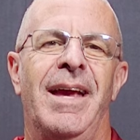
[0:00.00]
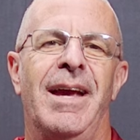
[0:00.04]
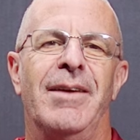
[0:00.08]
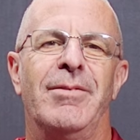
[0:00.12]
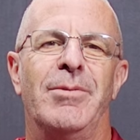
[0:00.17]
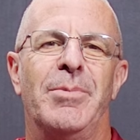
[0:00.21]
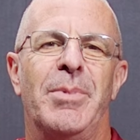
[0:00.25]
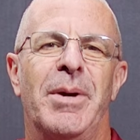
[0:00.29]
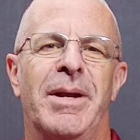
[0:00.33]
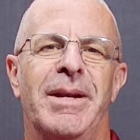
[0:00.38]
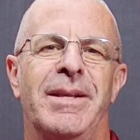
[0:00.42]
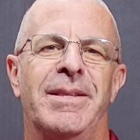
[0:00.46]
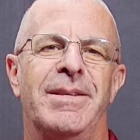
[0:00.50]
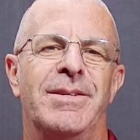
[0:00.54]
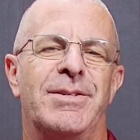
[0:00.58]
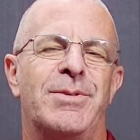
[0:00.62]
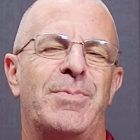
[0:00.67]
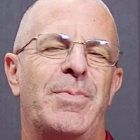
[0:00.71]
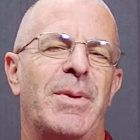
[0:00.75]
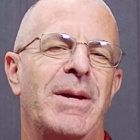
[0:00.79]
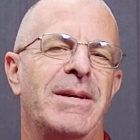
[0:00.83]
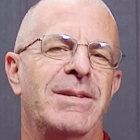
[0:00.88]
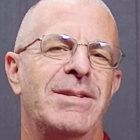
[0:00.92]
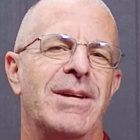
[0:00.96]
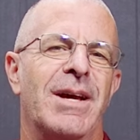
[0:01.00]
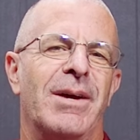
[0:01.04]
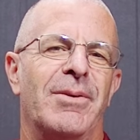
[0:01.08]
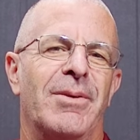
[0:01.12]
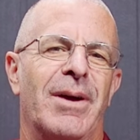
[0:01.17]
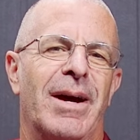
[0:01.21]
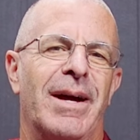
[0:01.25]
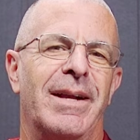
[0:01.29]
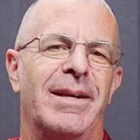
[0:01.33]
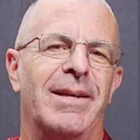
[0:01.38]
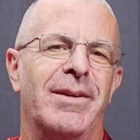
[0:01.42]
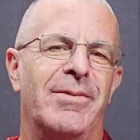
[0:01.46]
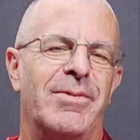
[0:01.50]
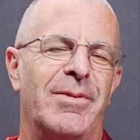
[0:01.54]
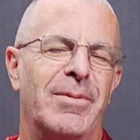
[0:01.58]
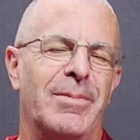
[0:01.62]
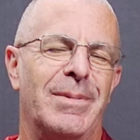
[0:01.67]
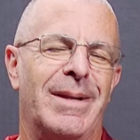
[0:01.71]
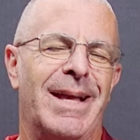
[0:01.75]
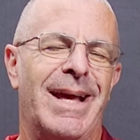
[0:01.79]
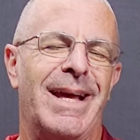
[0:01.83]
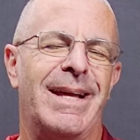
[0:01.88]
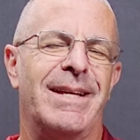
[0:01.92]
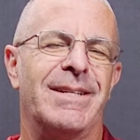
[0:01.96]
Hey everybody, this is PJ Riley from
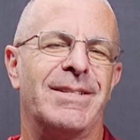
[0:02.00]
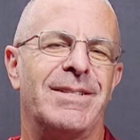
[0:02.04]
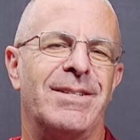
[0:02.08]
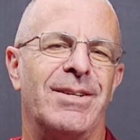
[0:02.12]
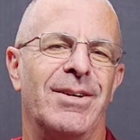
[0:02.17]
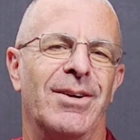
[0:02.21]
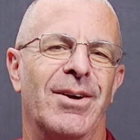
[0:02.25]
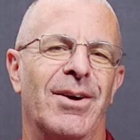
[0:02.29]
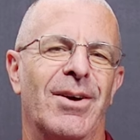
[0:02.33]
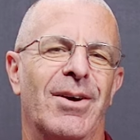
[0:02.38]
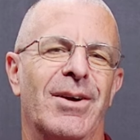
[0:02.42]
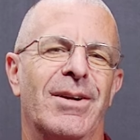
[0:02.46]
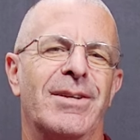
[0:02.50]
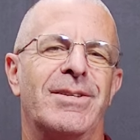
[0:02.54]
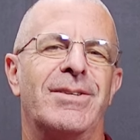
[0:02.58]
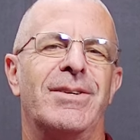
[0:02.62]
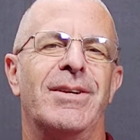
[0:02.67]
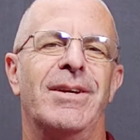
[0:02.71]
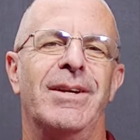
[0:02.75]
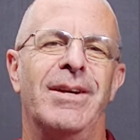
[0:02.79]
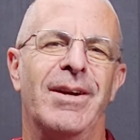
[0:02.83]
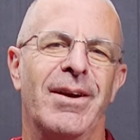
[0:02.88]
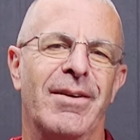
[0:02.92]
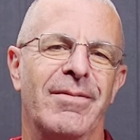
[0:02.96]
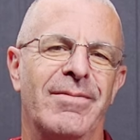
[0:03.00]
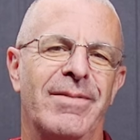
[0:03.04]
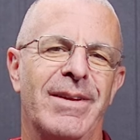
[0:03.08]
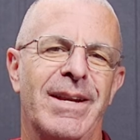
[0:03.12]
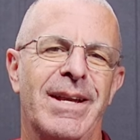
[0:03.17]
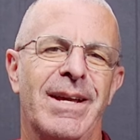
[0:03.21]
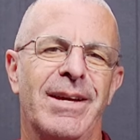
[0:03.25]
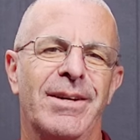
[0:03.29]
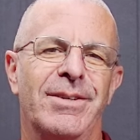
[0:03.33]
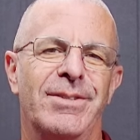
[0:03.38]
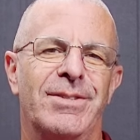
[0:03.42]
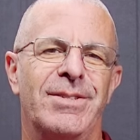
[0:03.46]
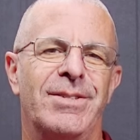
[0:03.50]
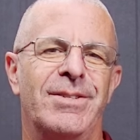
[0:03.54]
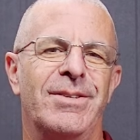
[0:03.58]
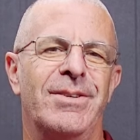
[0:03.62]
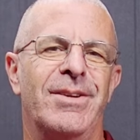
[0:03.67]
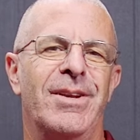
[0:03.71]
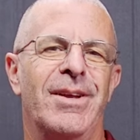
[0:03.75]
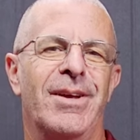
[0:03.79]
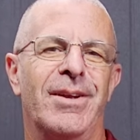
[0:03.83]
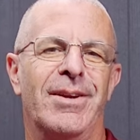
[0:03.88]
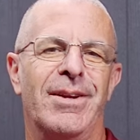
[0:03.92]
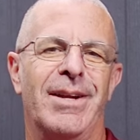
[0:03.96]
Lancaster Archery in our video
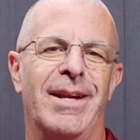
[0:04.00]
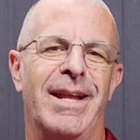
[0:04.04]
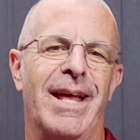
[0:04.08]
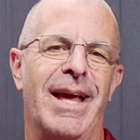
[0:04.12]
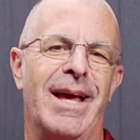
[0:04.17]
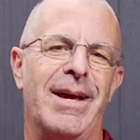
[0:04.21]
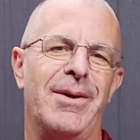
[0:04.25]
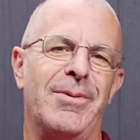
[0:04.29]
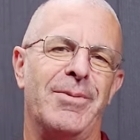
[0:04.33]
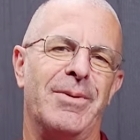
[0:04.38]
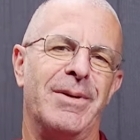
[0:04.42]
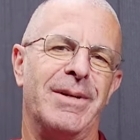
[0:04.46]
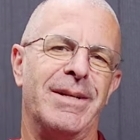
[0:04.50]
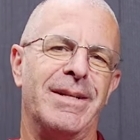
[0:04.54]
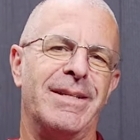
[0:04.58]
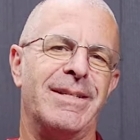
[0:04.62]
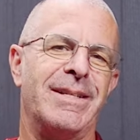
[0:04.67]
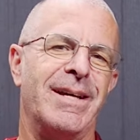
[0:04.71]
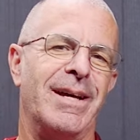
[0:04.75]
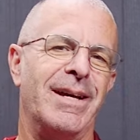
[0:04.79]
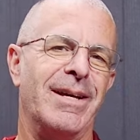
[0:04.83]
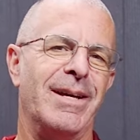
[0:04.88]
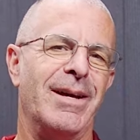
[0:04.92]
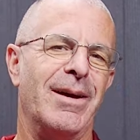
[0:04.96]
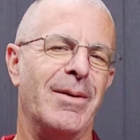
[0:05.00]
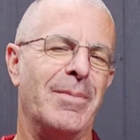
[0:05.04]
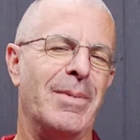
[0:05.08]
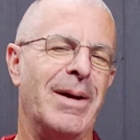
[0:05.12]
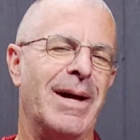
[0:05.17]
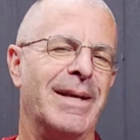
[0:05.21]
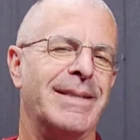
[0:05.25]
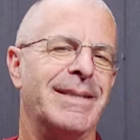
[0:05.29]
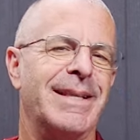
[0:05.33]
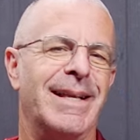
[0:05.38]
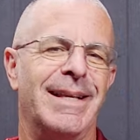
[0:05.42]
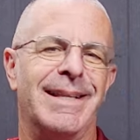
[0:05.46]
studio today. I wanted to tell you about